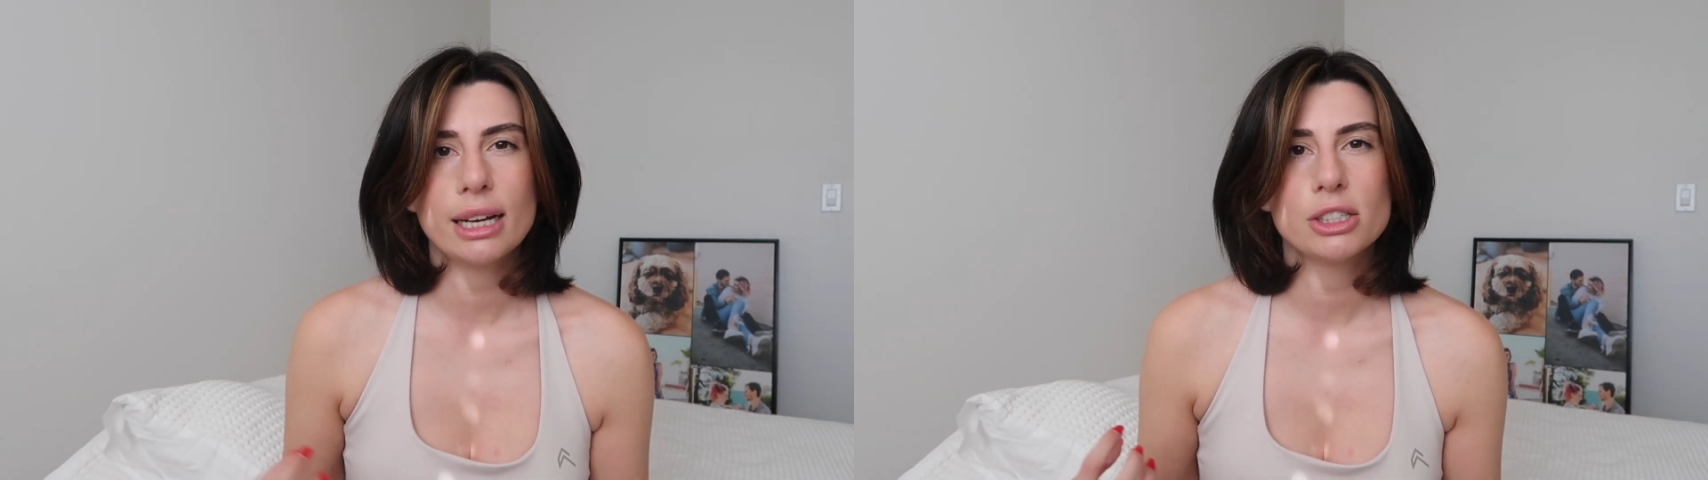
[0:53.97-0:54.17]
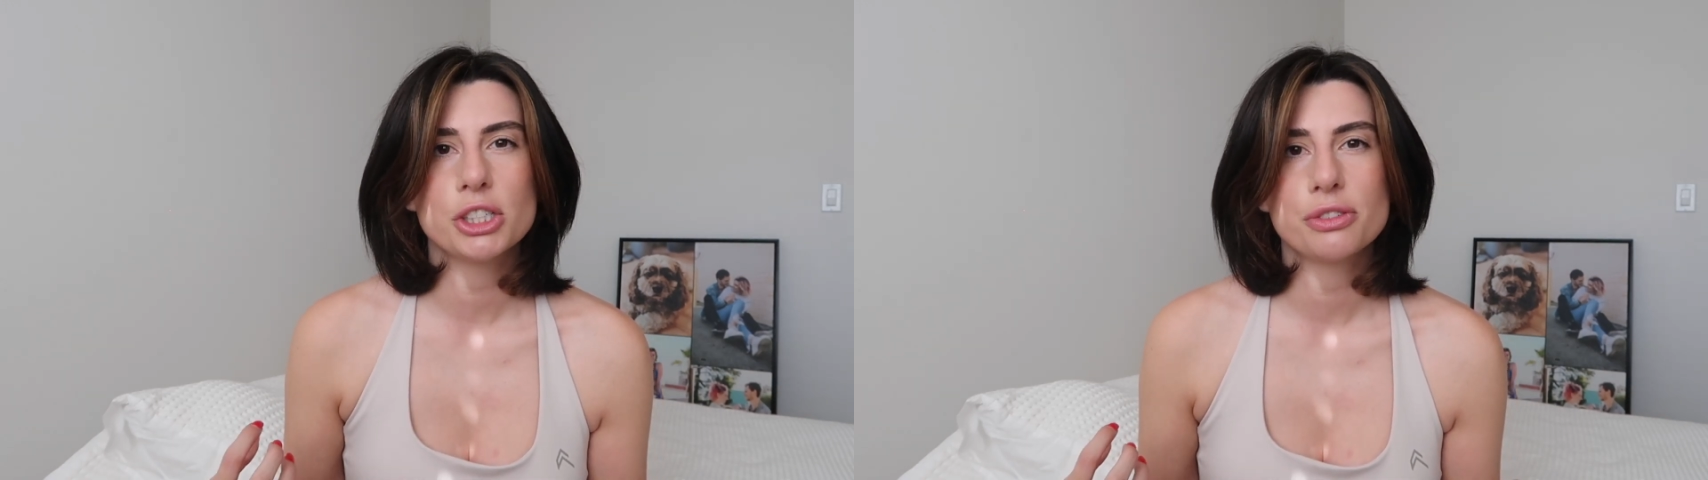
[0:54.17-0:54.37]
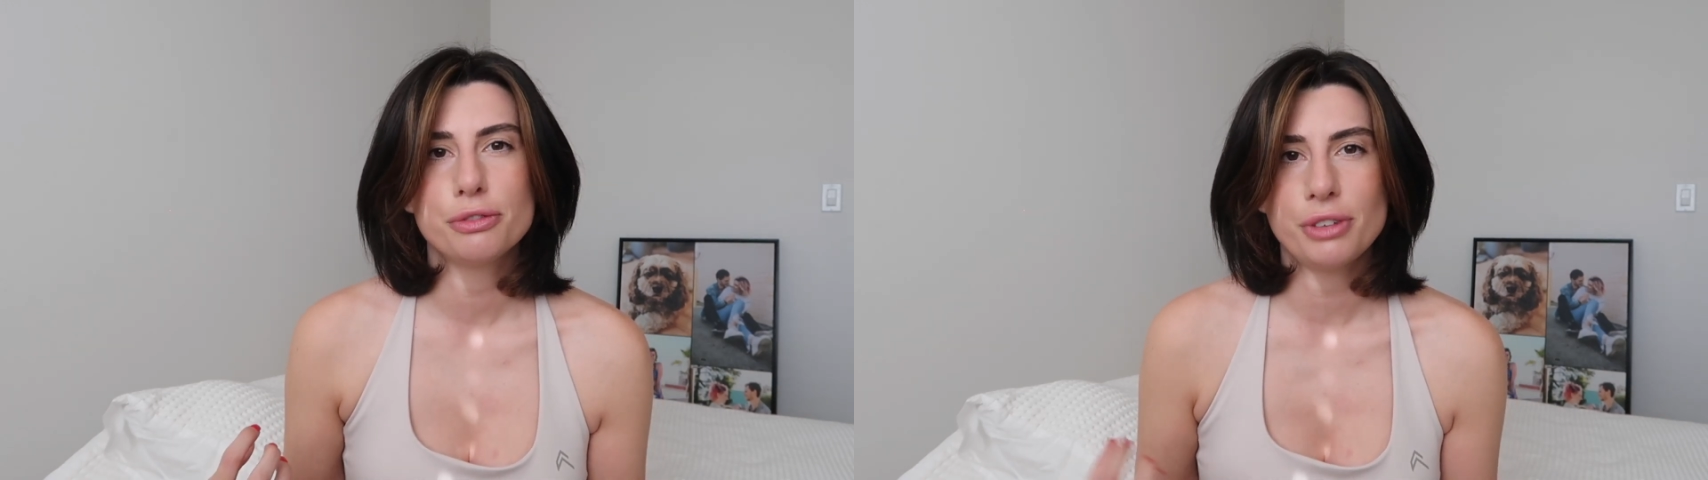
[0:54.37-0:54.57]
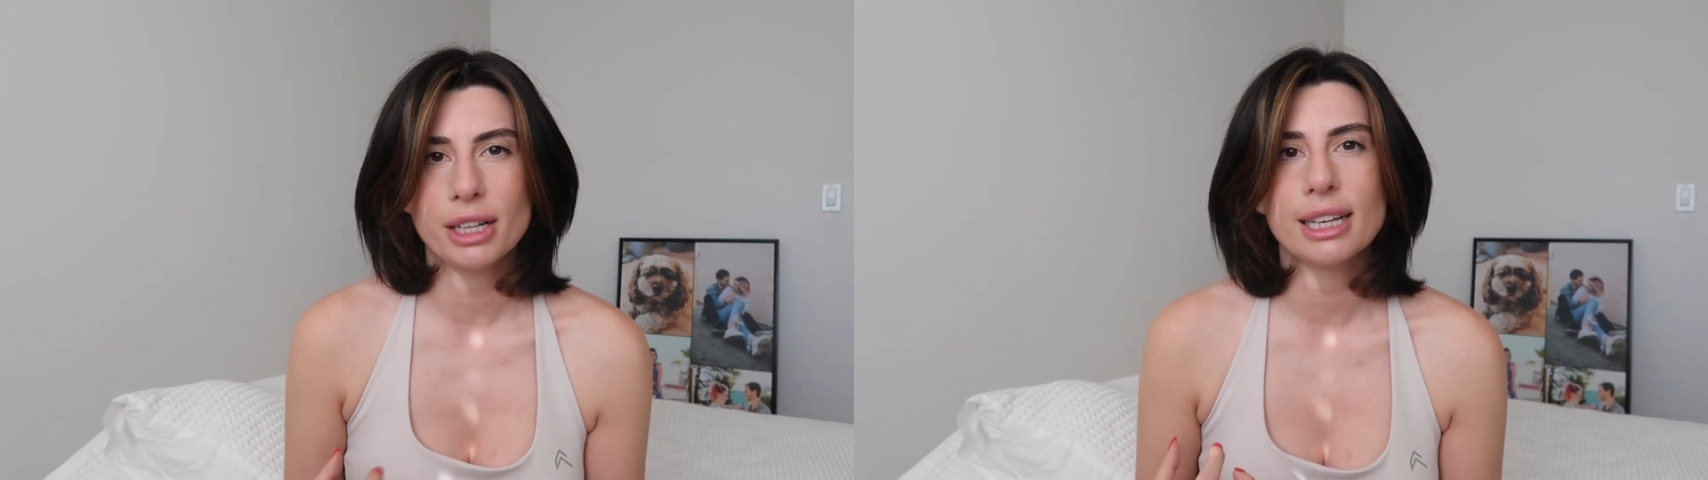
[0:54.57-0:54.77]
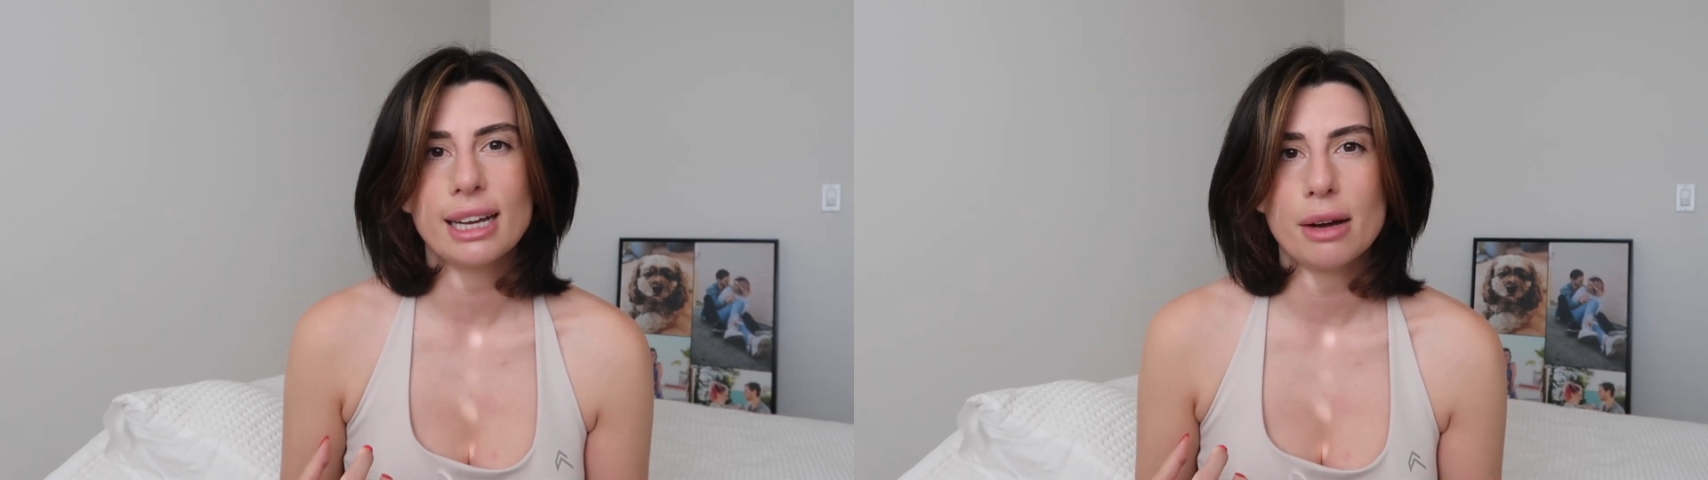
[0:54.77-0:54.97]
I just
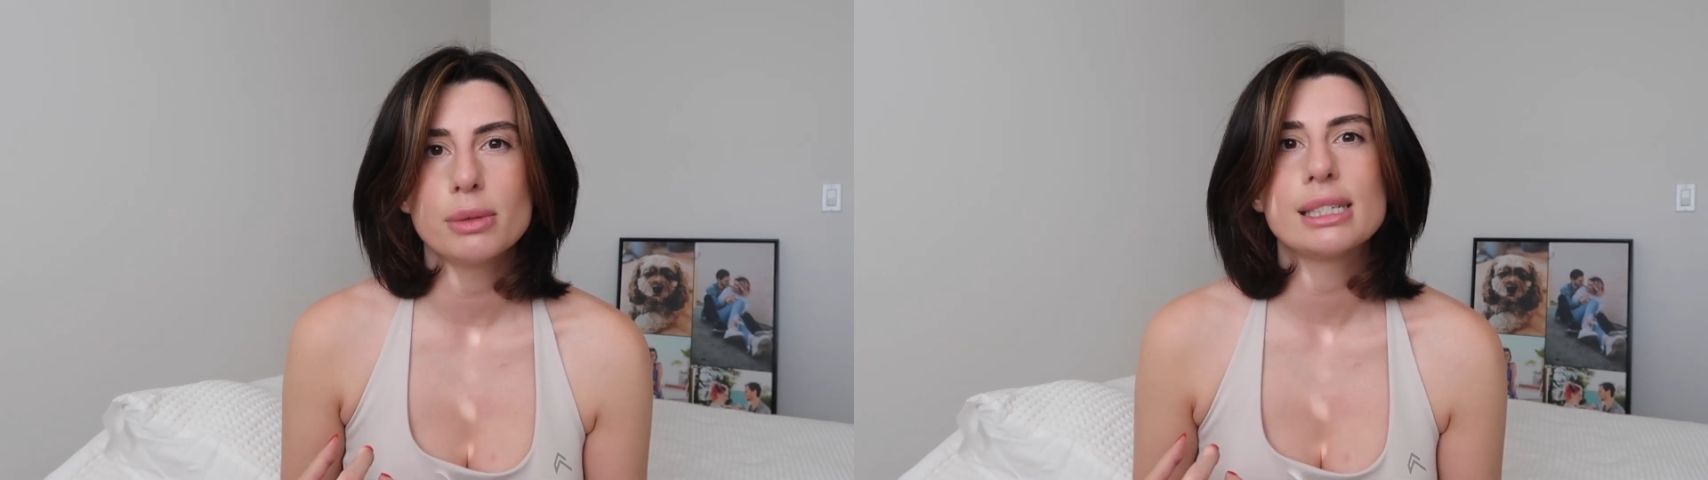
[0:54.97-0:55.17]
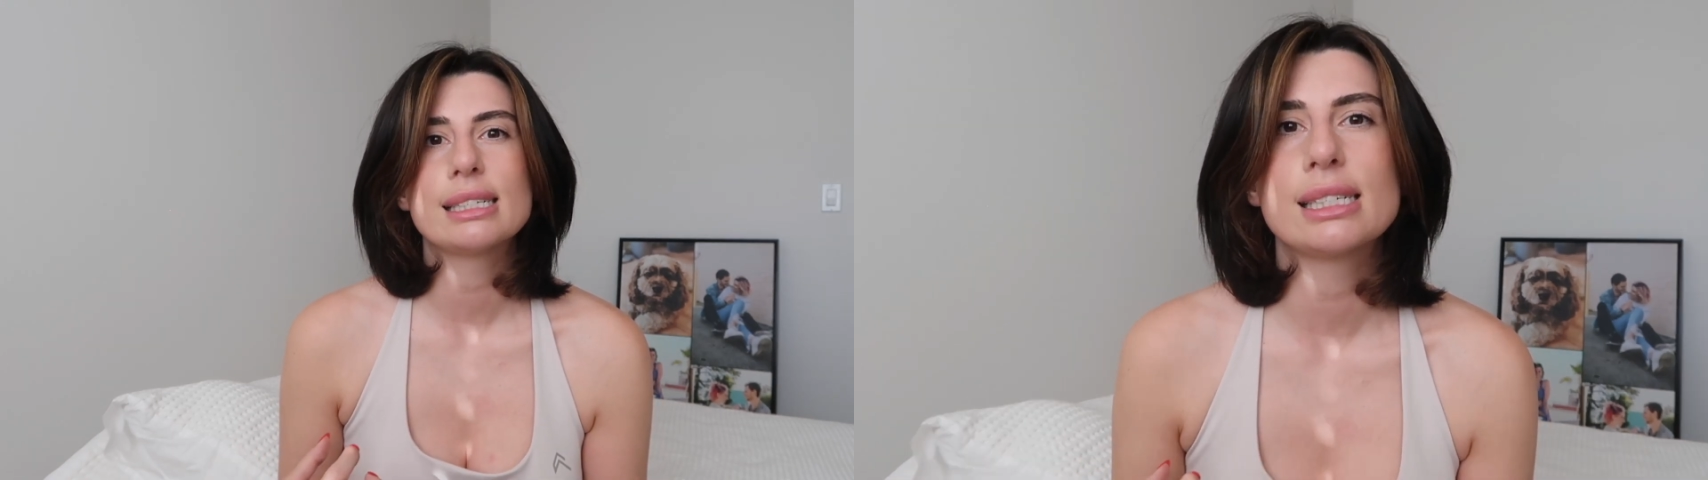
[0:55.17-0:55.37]
felt like I was